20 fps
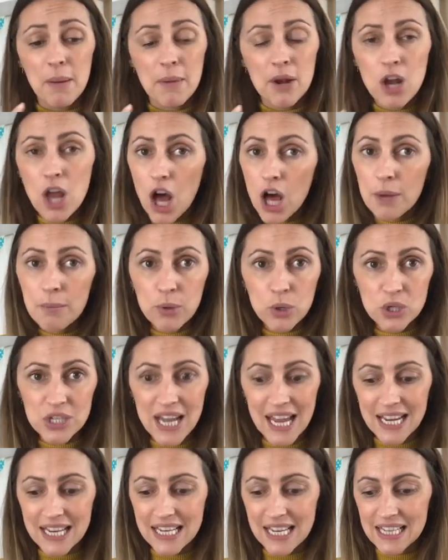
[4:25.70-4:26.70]
learn more
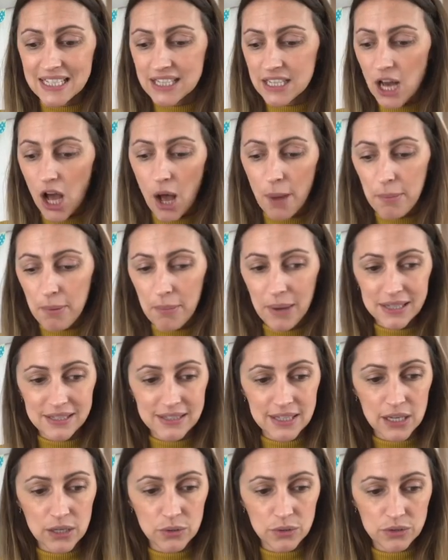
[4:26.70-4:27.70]
techniques and up my
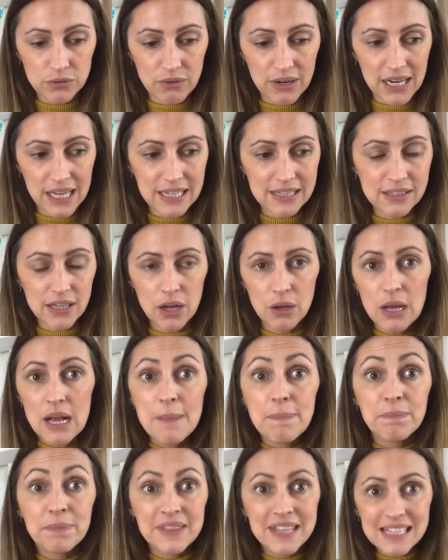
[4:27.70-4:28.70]
skills really. So
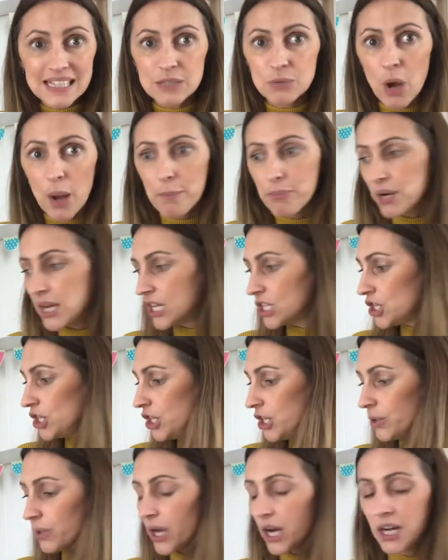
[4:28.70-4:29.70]
this is what I'm bringing to
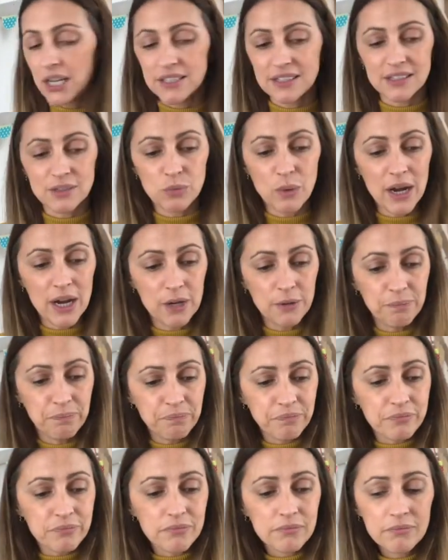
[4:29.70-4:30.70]
you guys as well.
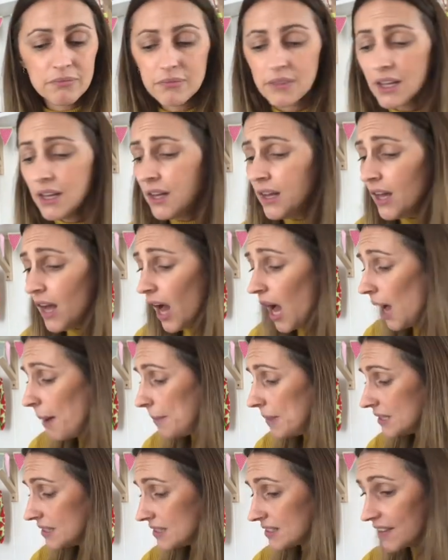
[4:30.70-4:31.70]

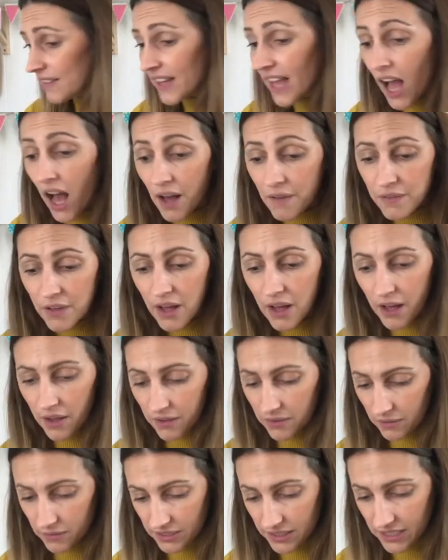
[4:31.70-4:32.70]
So the other
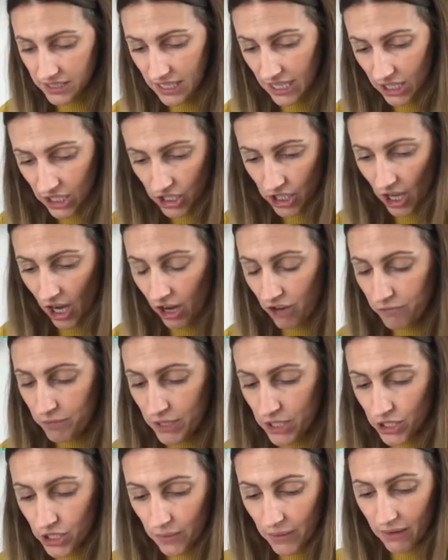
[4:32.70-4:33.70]
stitch that I've
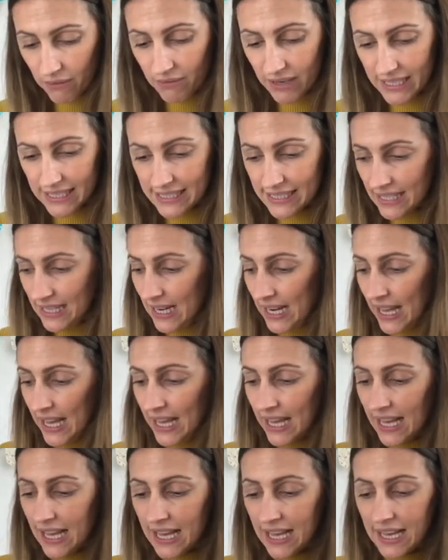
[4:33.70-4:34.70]
been doing
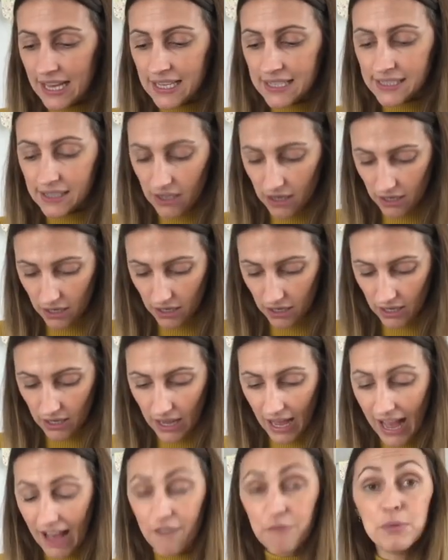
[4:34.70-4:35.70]
recently is I
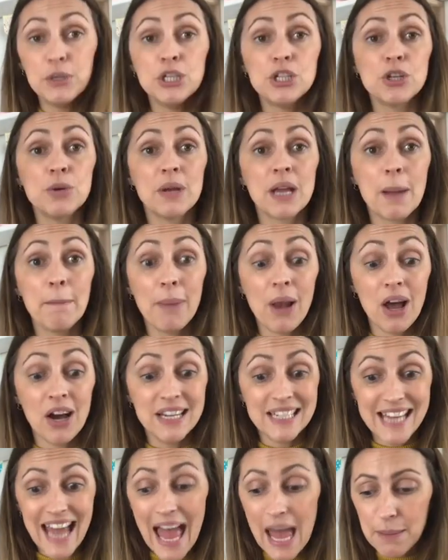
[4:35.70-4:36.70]
have been doing a
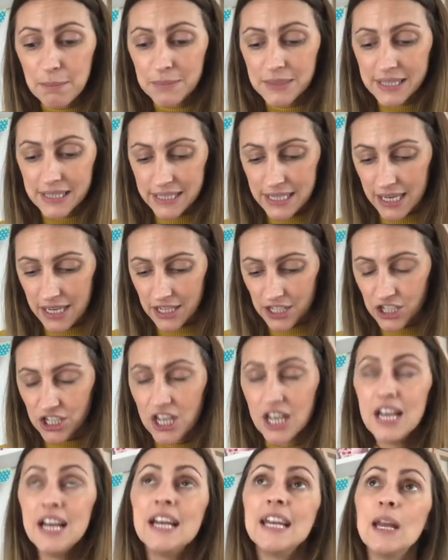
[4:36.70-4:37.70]
blind hem stitch.
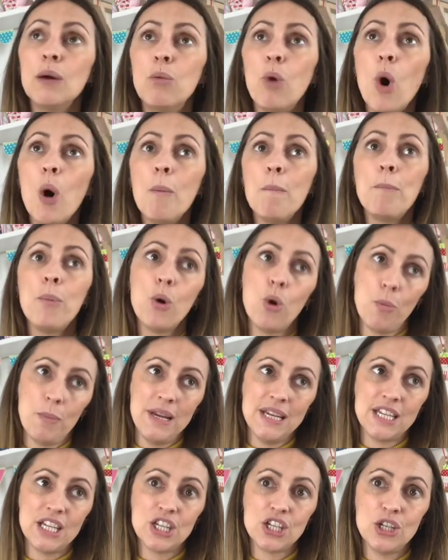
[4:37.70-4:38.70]
Now what brought
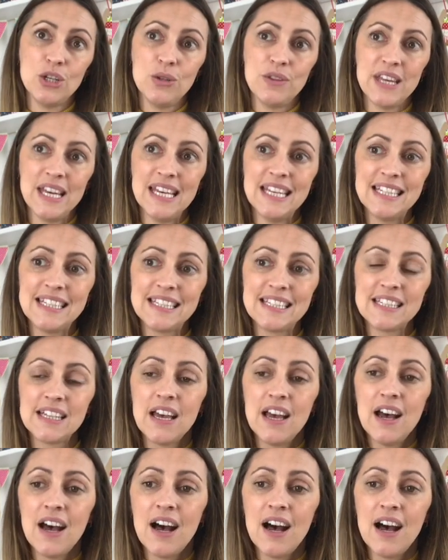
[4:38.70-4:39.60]
me to do this